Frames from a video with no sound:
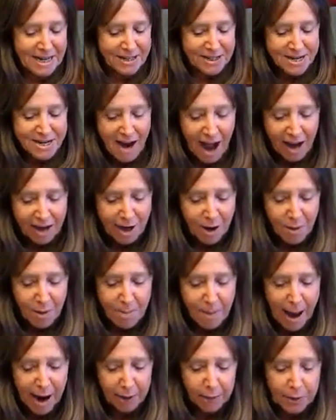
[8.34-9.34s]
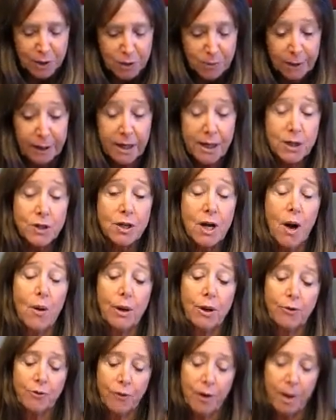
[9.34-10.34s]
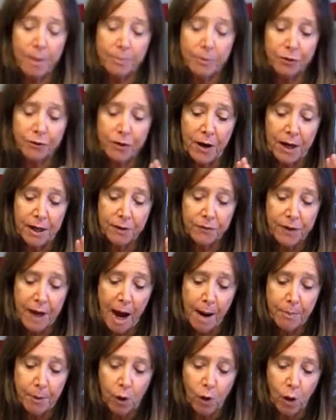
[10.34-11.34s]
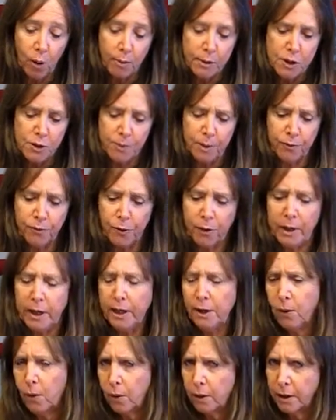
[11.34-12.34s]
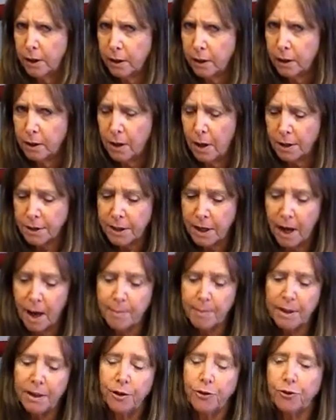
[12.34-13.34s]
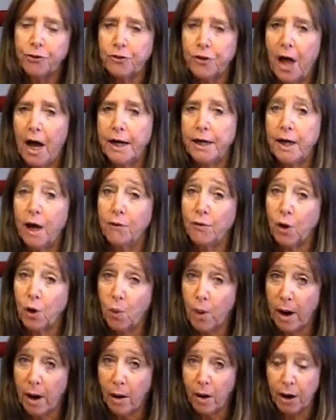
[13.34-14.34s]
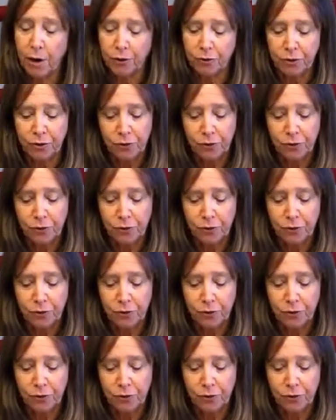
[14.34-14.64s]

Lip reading: It is not going backwards, but it is going from the sign of Capricorn, where it's been for an inordinately long time, into the sign of Aquarius.